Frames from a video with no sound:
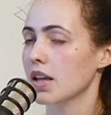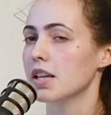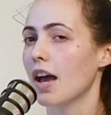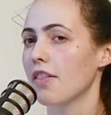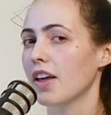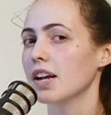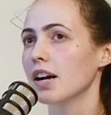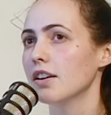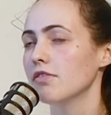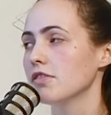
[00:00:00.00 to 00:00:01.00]
Yeah, they
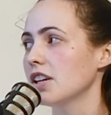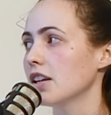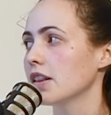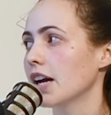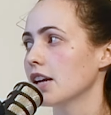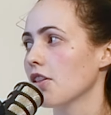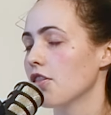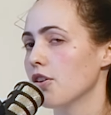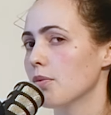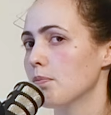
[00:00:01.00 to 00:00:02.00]
kind of lead like
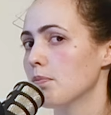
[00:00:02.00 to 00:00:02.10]
the